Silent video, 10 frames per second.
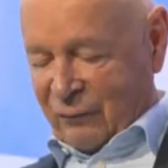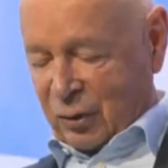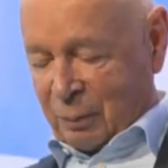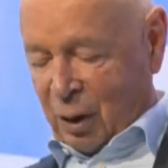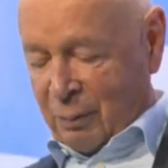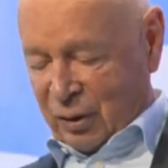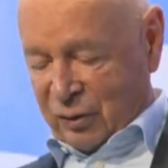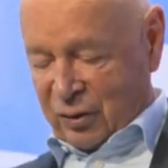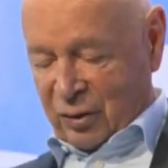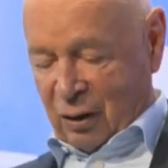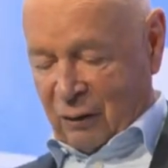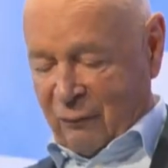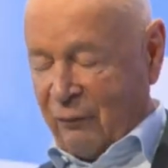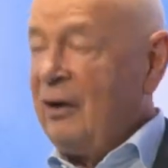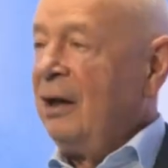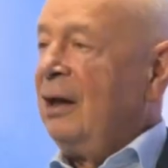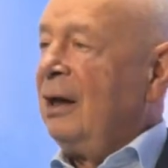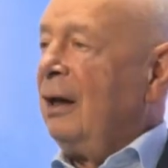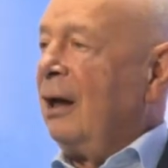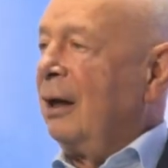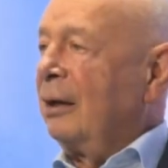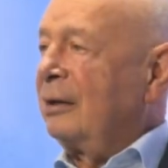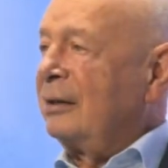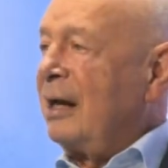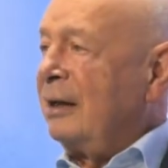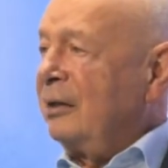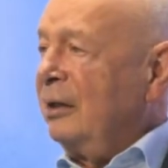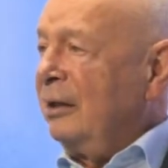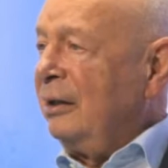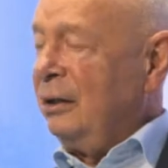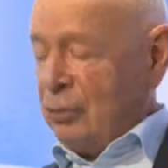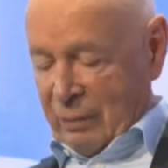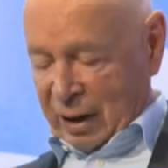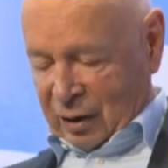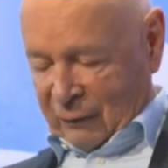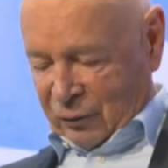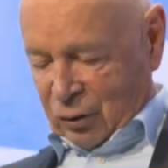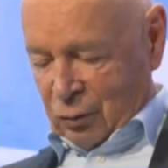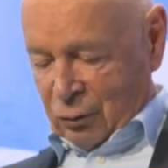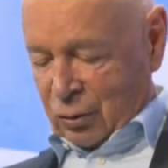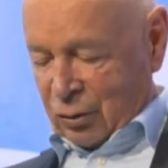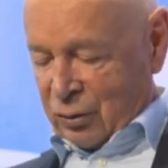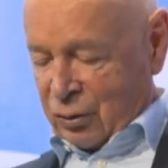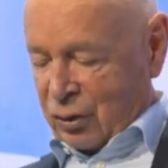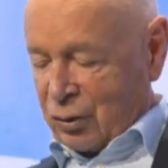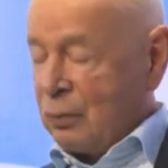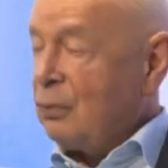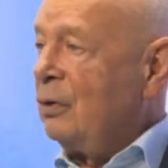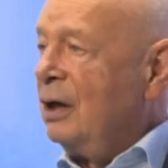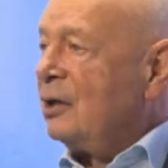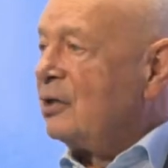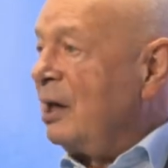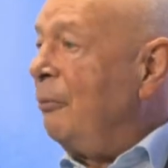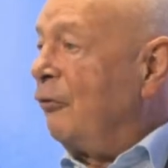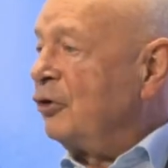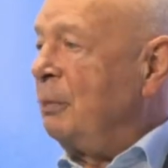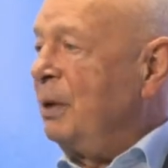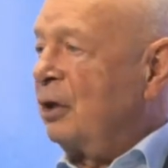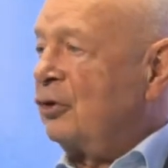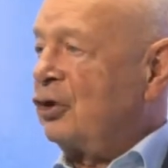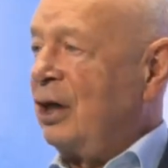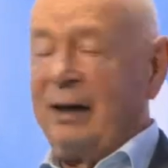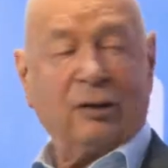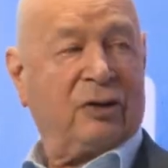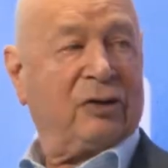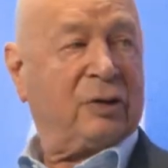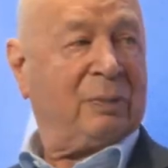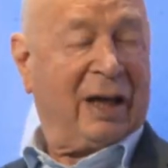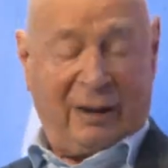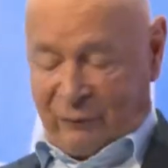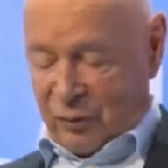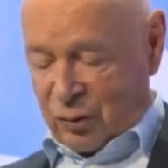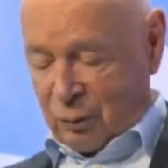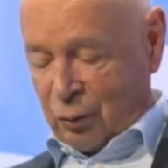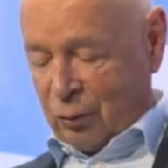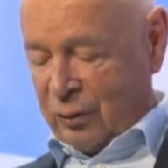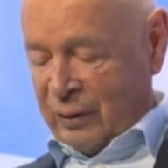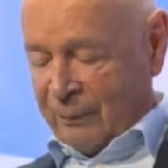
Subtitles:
the promise of creating innovative solutions to some of the biggest challenges we have in the world.